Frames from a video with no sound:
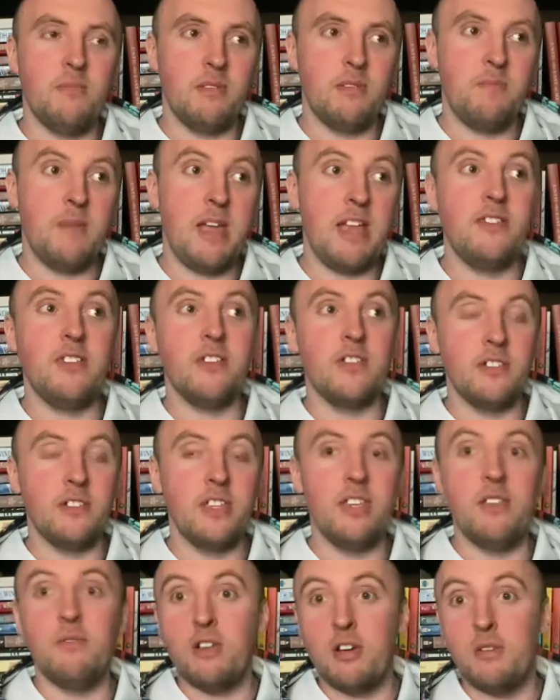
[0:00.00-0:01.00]
but basically,
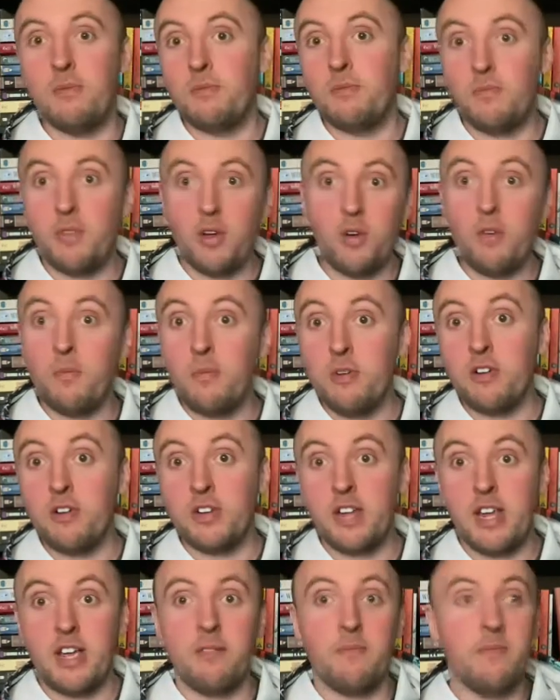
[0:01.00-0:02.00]
you know the whole book
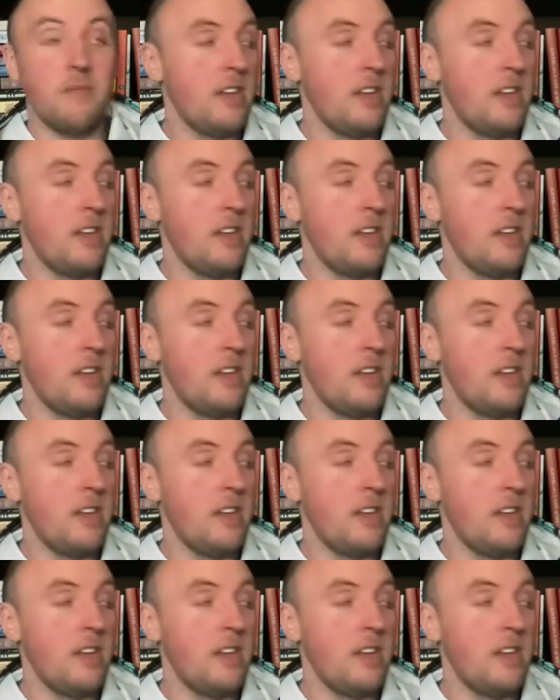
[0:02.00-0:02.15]
now.